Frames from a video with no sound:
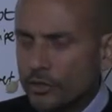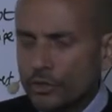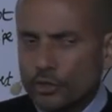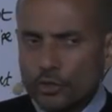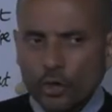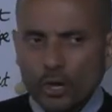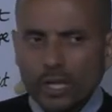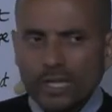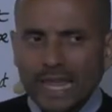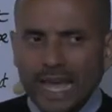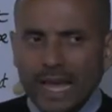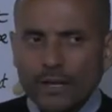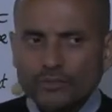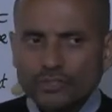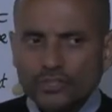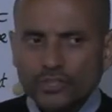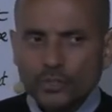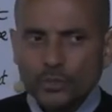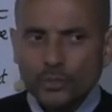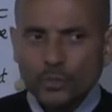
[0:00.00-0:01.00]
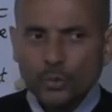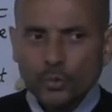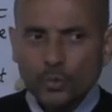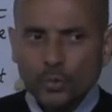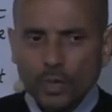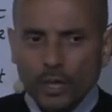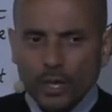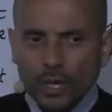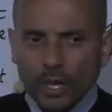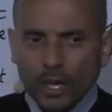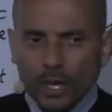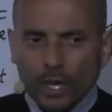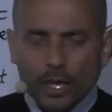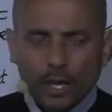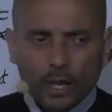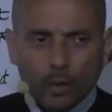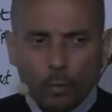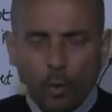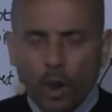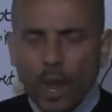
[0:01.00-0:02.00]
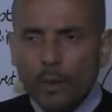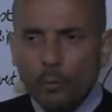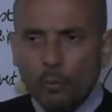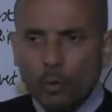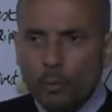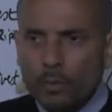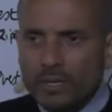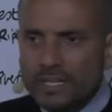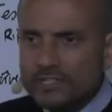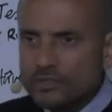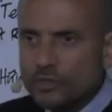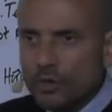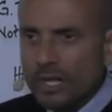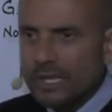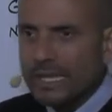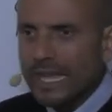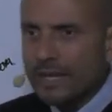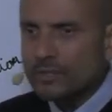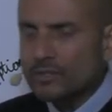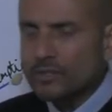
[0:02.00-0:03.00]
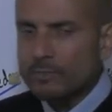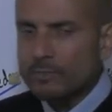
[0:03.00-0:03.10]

You're not allowed to. A white woman is not allowed to